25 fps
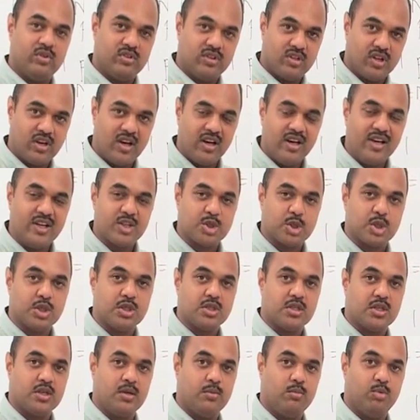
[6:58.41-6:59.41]
the
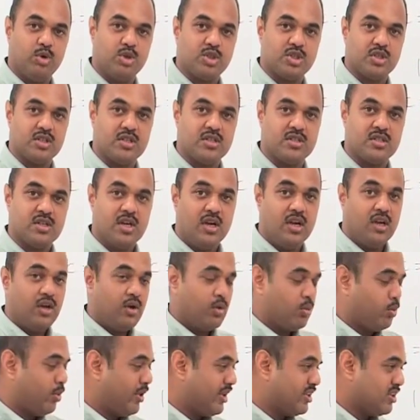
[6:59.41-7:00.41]
relationship which is
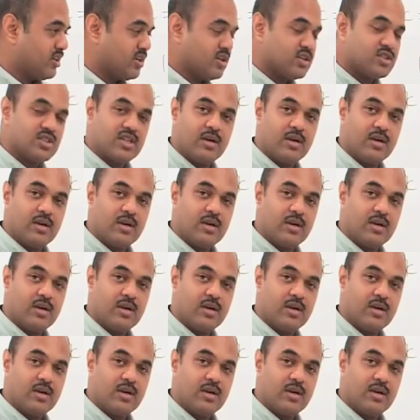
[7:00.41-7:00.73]
whether